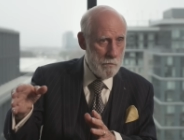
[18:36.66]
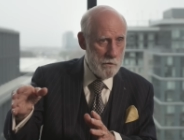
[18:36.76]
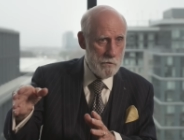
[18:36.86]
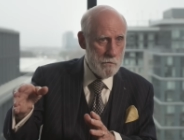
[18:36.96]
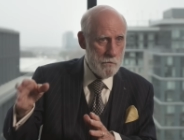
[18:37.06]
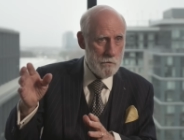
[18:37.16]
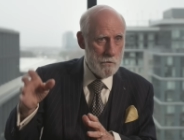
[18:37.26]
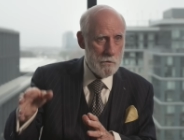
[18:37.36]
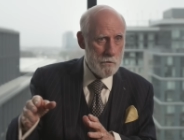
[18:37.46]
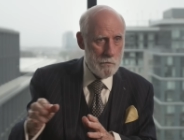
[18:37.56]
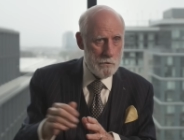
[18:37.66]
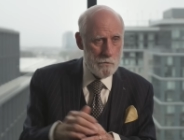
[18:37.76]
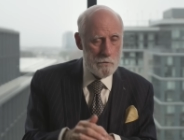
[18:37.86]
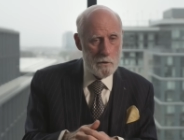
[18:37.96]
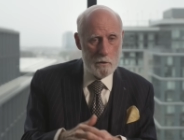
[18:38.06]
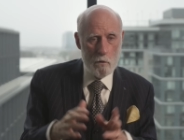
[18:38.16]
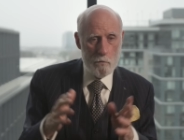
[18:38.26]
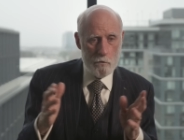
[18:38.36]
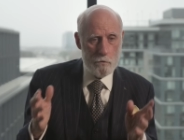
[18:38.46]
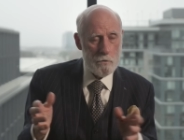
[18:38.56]
mission return to the moon, and it
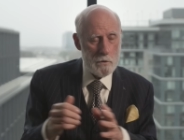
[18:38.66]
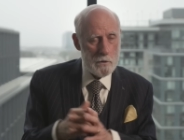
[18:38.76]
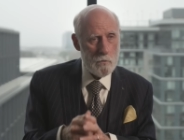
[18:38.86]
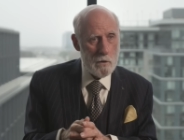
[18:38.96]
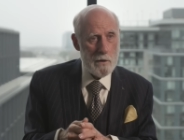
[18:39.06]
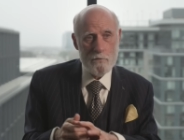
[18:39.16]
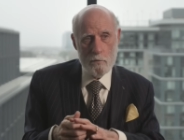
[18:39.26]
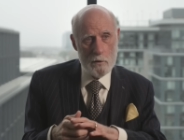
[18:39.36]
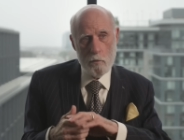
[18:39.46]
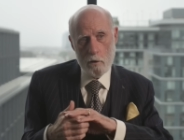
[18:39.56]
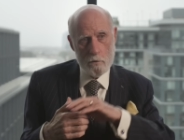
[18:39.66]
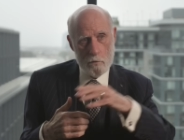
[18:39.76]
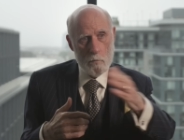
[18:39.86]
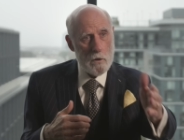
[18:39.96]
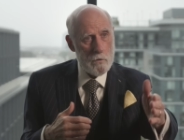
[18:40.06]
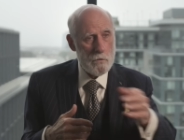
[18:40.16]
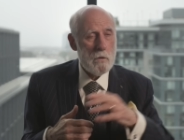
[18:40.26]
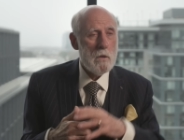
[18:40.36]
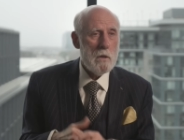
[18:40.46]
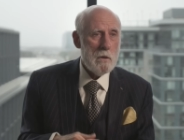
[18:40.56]
almost certainly will have to be part of the Mars
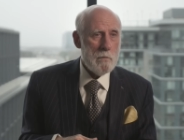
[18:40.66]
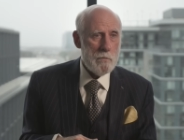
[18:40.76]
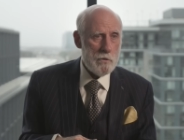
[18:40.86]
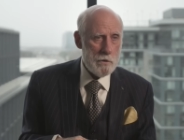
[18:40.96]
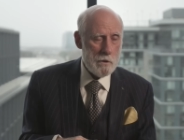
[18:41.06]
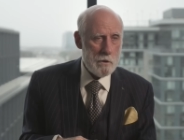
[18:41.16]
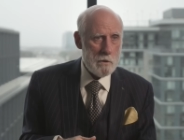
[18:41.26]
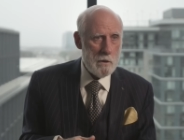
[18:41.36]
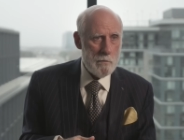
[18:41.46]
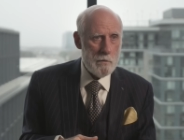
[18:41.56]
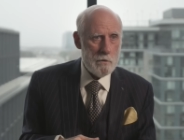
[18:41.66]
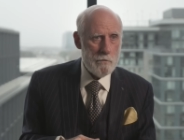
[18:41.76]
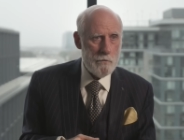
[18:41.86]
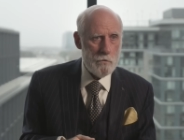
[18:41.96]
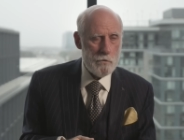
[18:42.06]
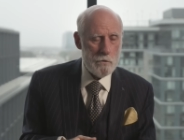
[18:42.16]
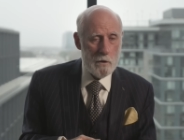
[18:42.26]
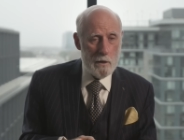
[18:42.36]
missions that come in the future.